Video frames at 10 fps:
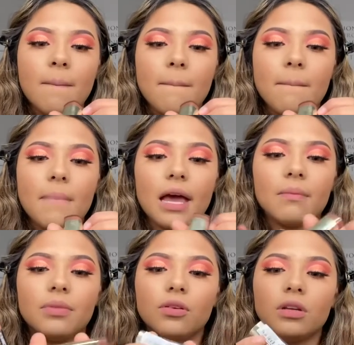Matte
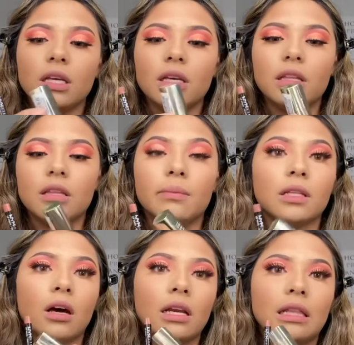Beauty, the
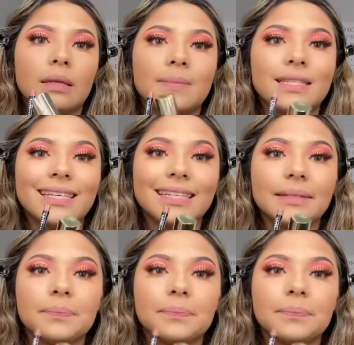Milani lipstick.